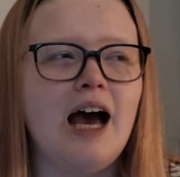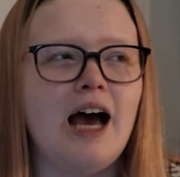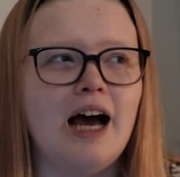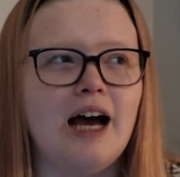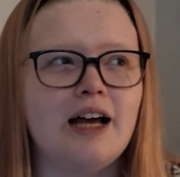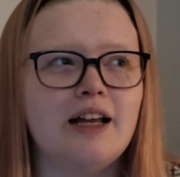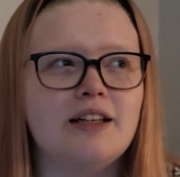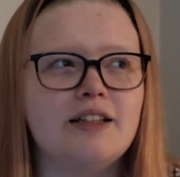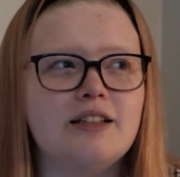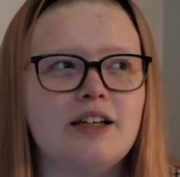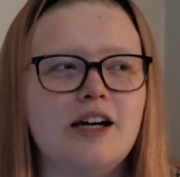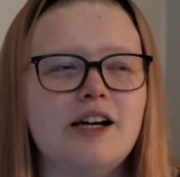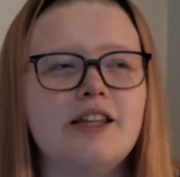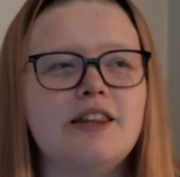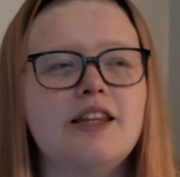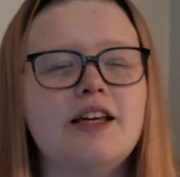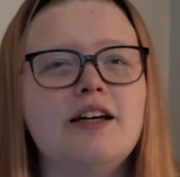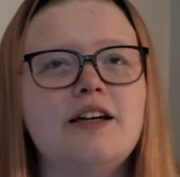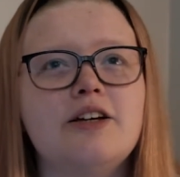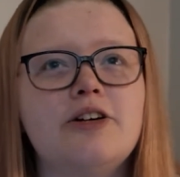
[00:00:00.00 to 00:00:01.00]
And I
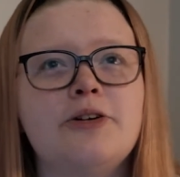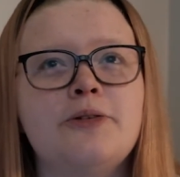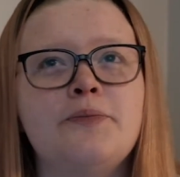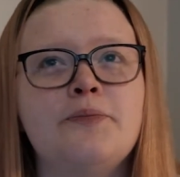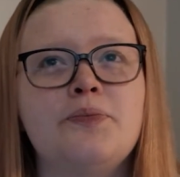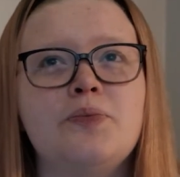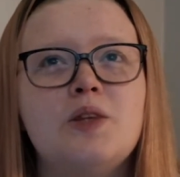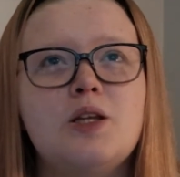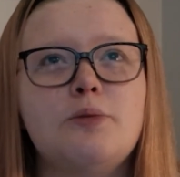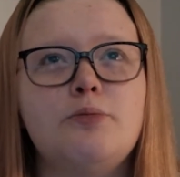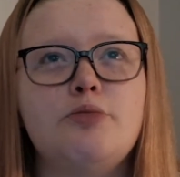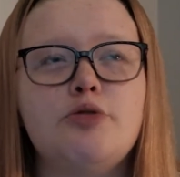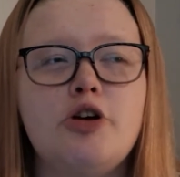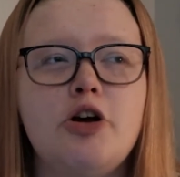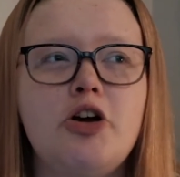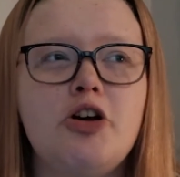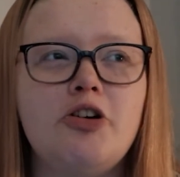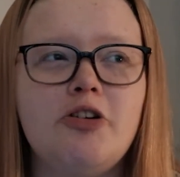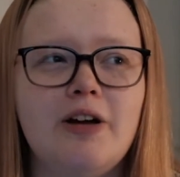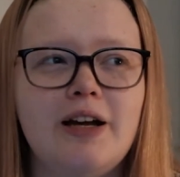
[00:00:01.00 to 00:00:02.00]
think
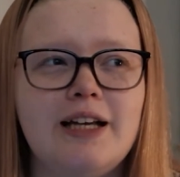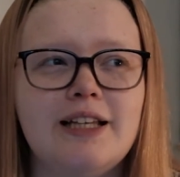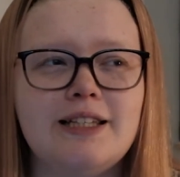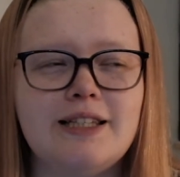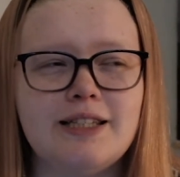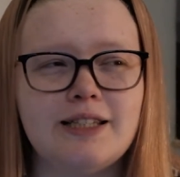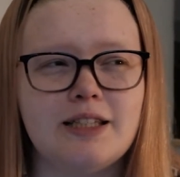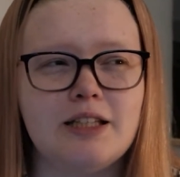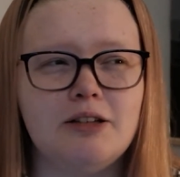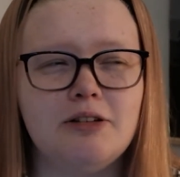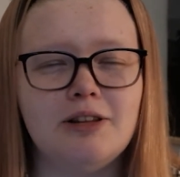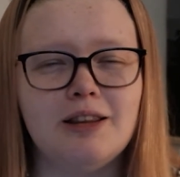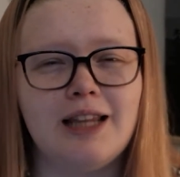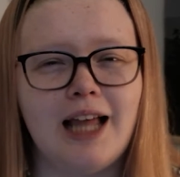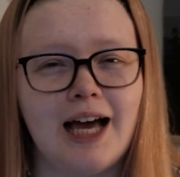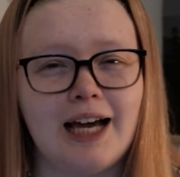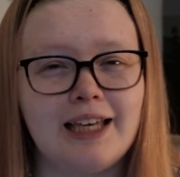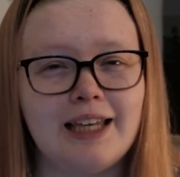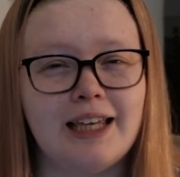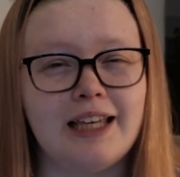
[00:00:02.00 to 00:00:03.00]
Procreate is still
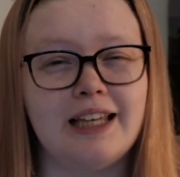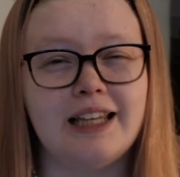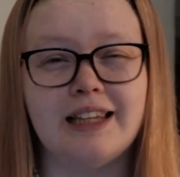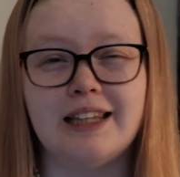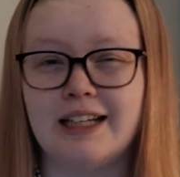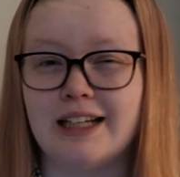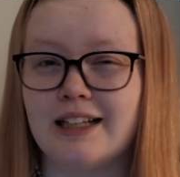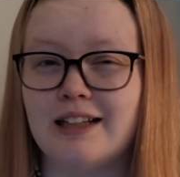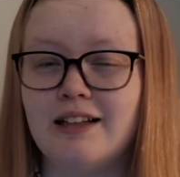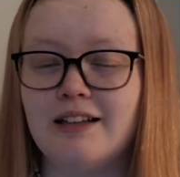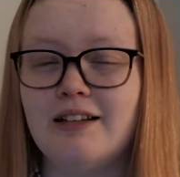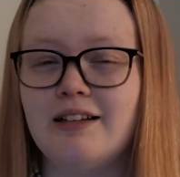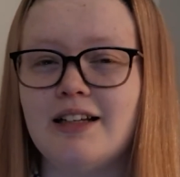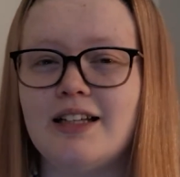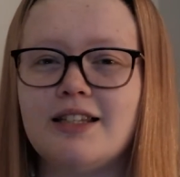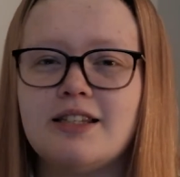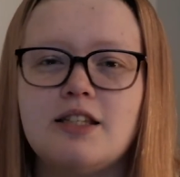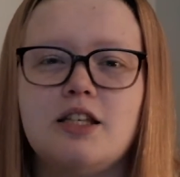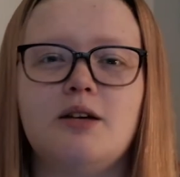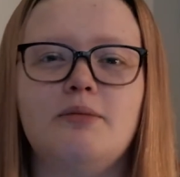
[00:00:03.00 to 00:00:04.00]
lacking a little
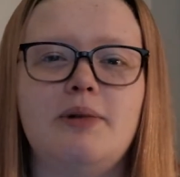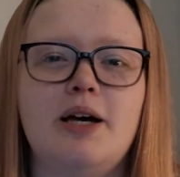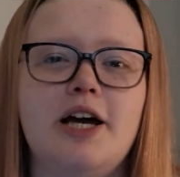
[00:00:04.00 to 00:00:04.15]
in some